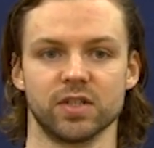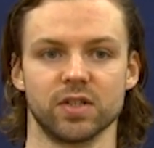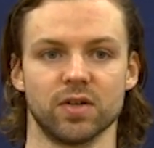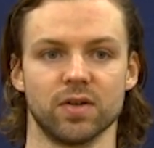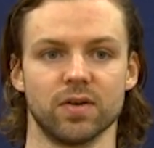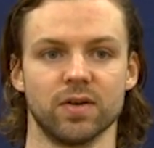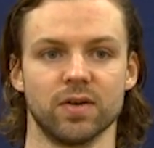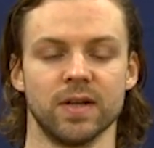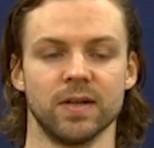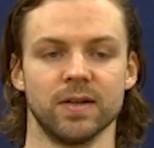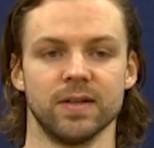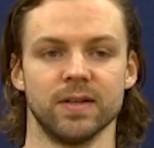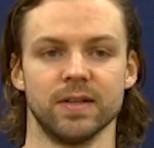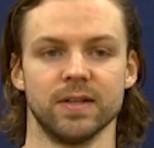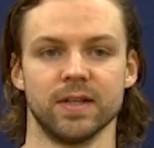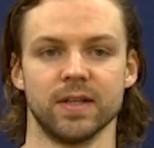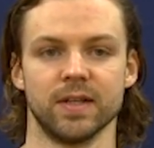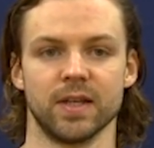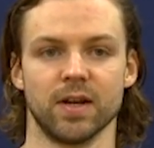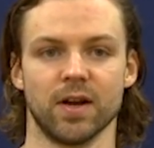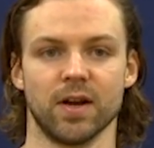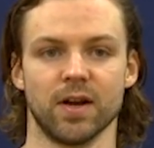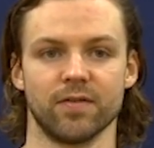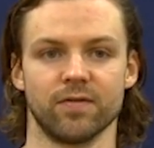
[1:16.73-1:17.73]
So,
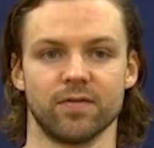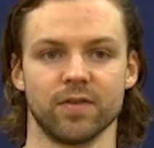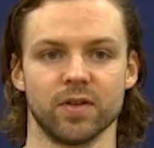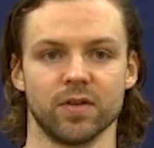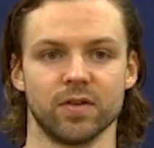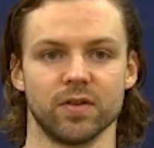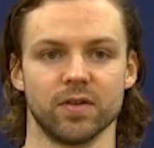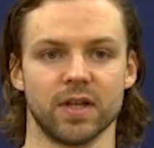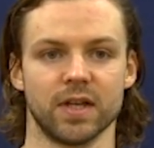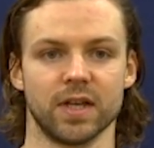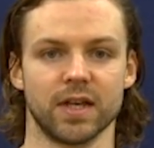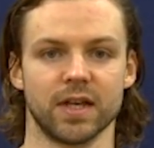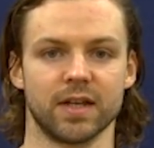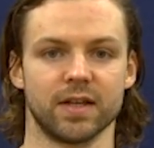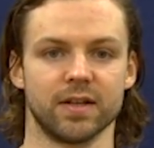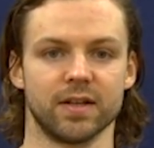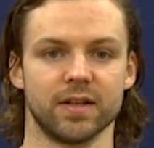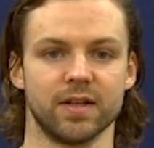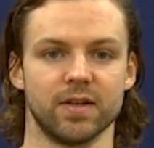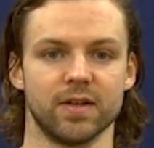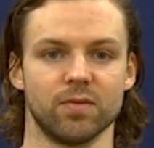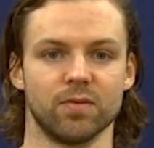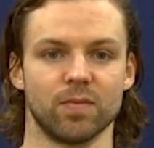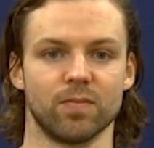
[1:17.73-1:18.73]
you know, I feel like
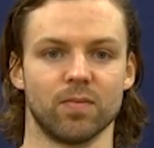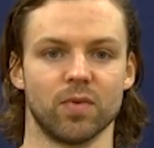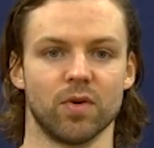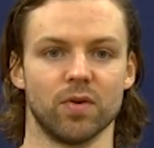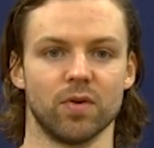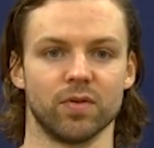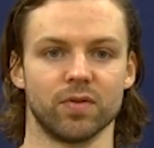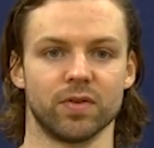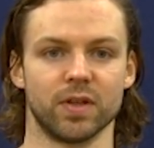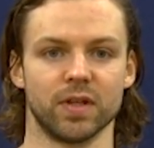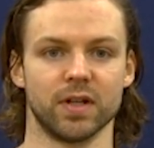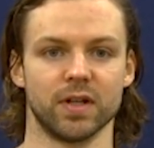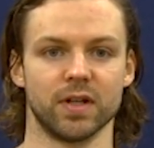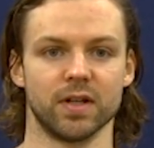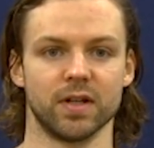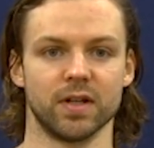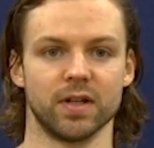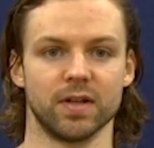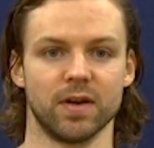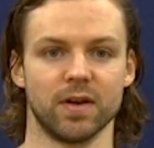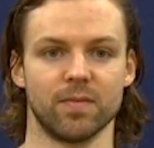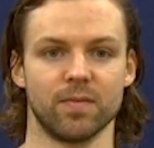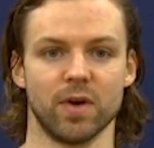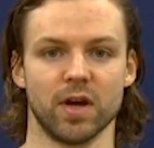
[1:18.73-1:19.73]
we're both in
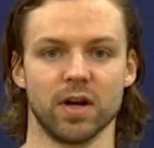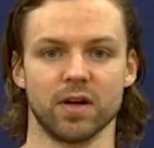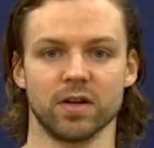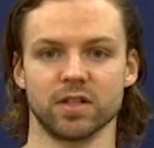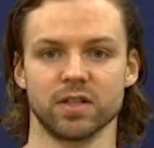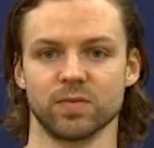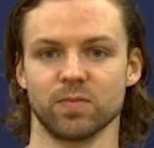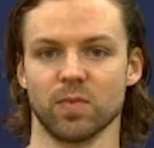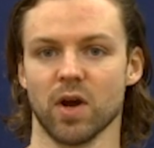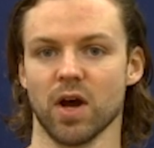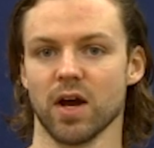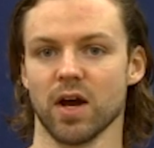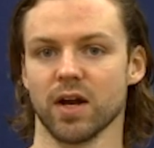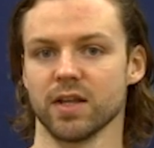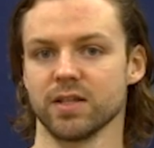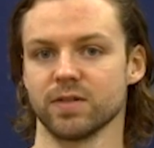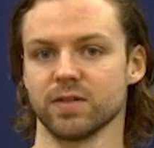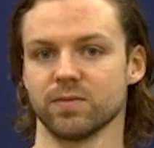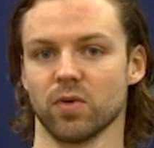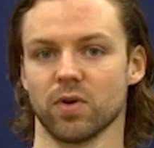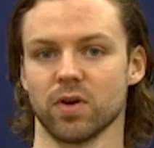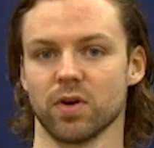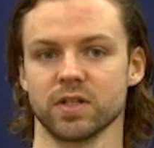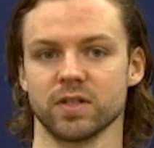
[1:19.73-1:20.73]
a better spot.
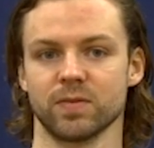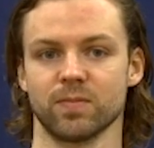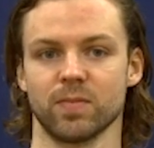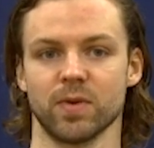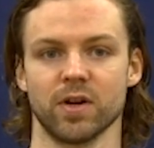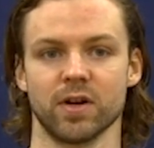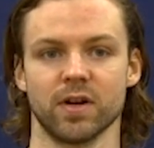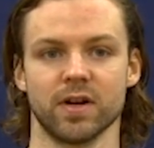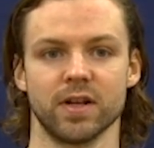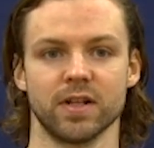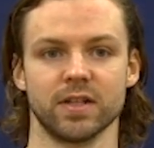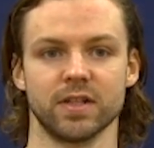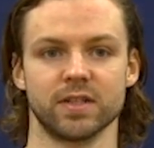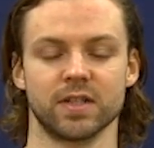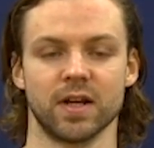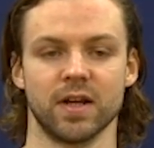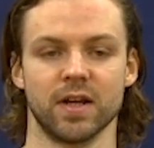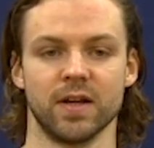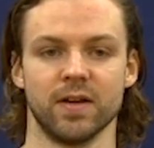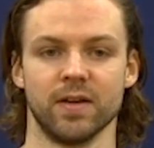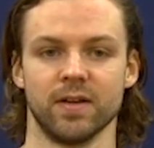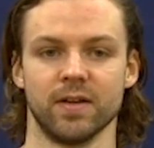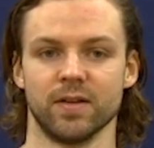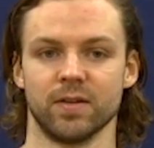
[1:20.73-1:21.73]
He's more experienced.
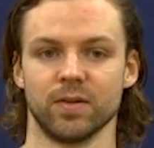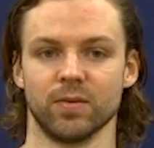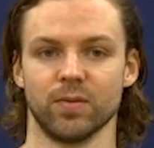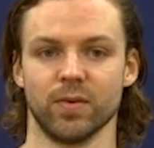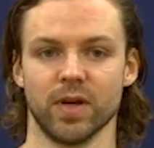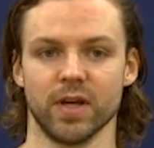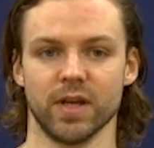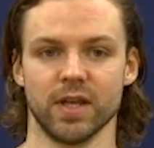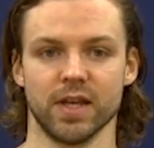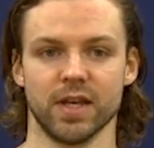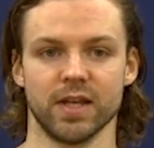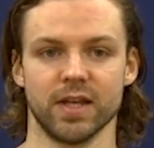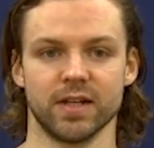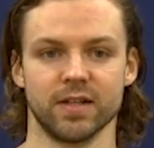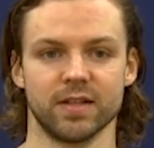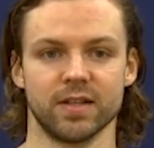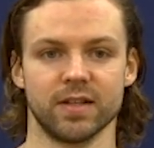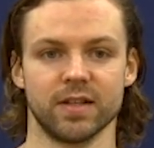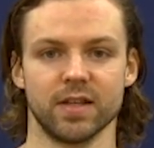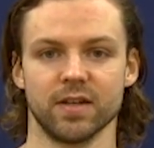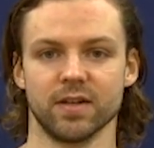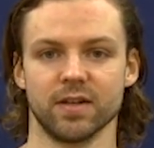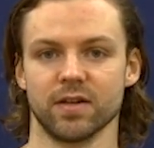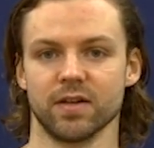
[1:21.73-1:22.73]
The way he ended
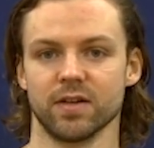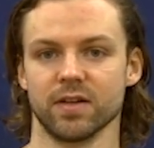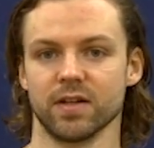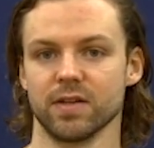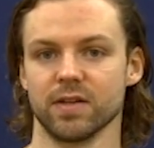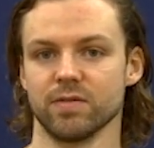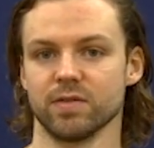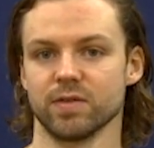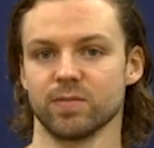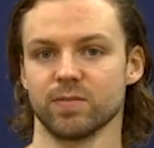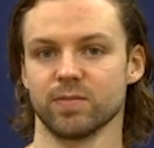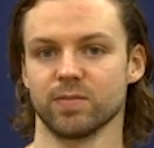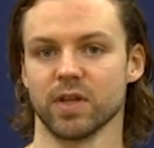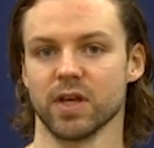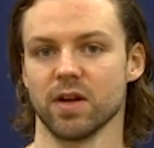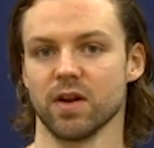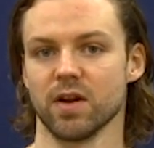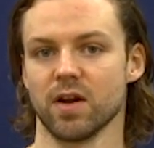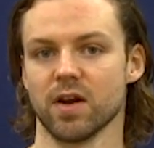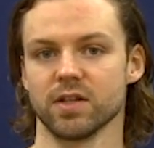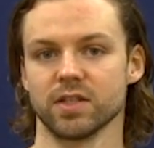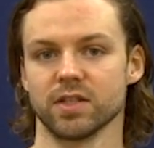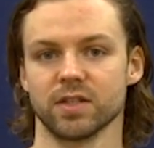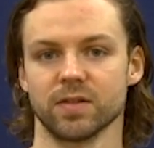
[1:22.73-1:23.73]
the year, he was playing
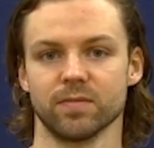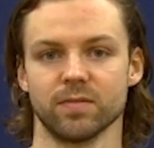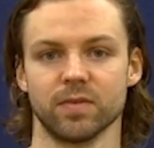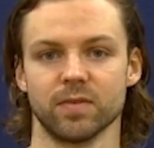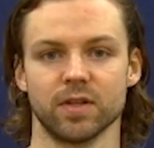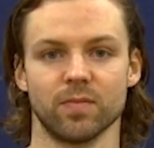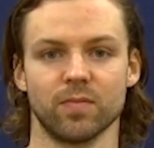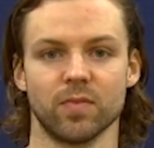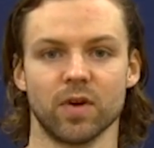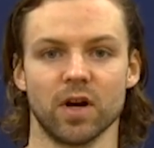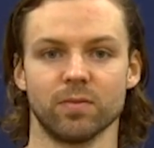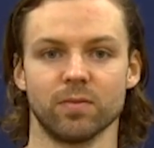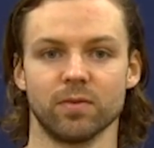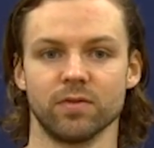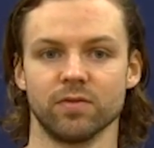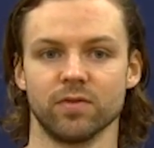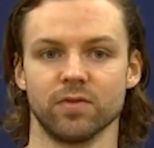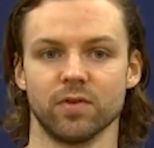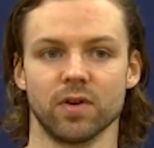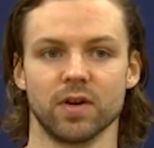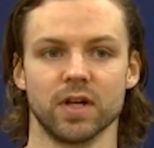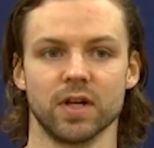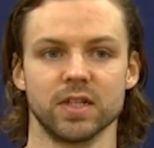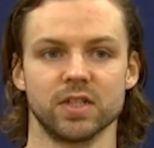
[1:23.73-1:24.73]
awesome in the bubble
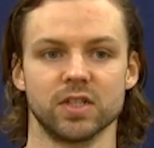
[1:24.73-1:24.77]
for us.